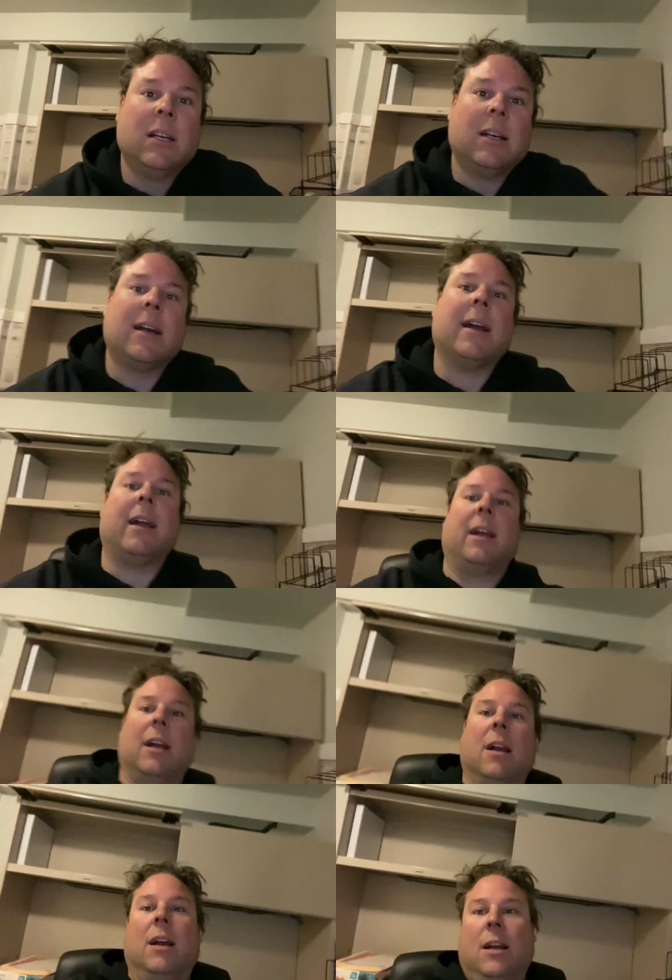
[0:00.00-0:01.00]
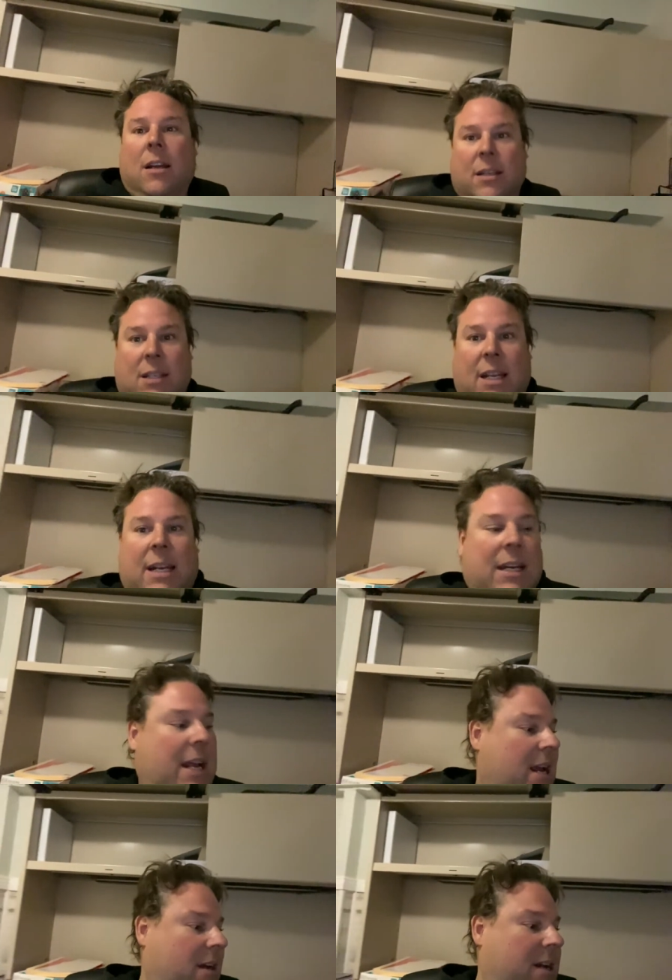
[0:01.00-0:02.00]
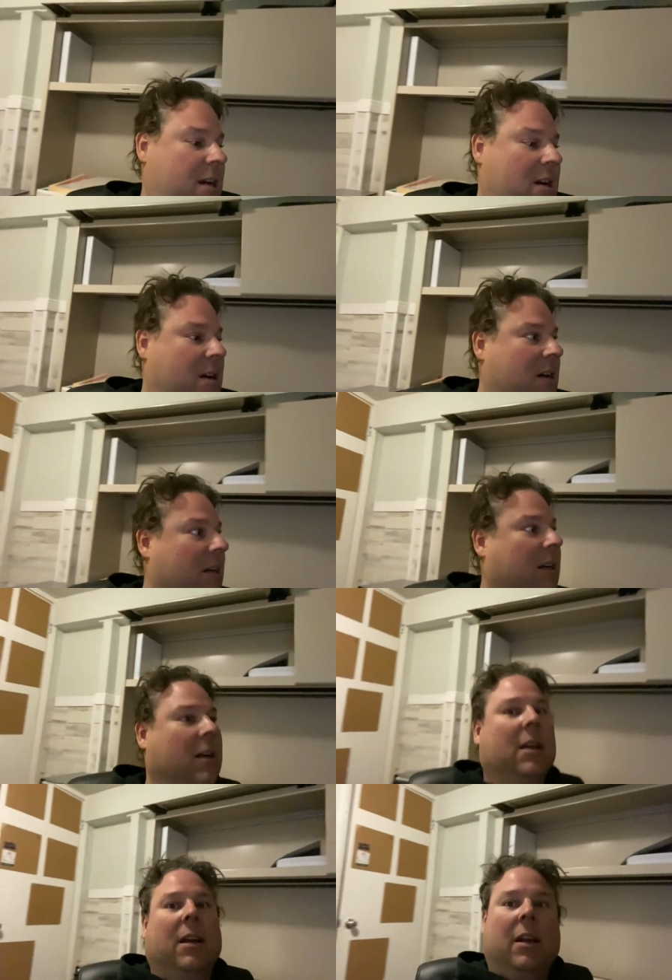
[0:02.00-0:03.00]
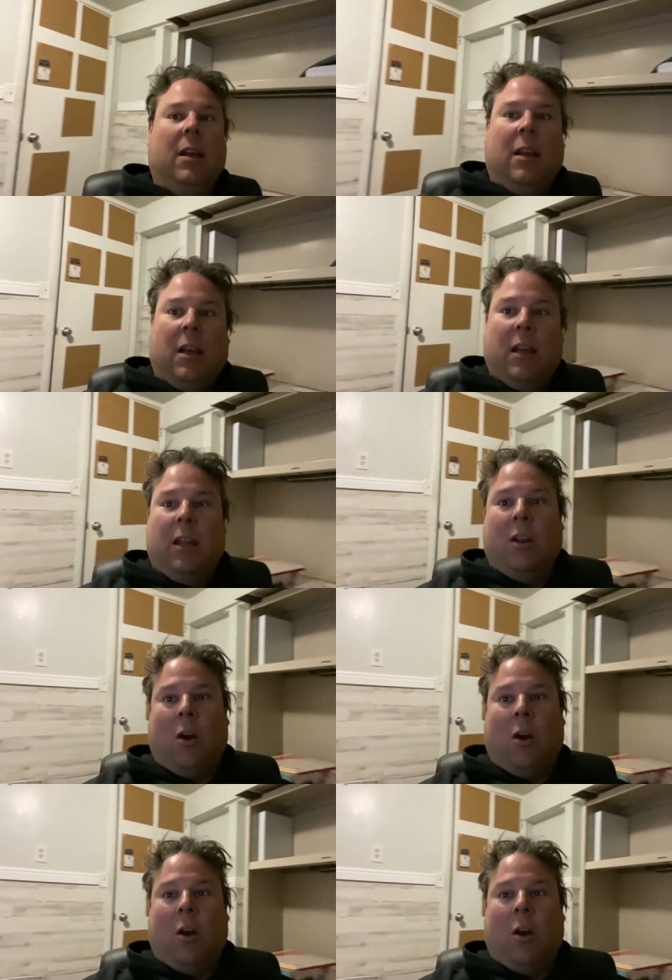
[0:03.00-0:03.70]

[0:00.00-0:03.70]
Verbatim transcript: Alright, sitting down here in the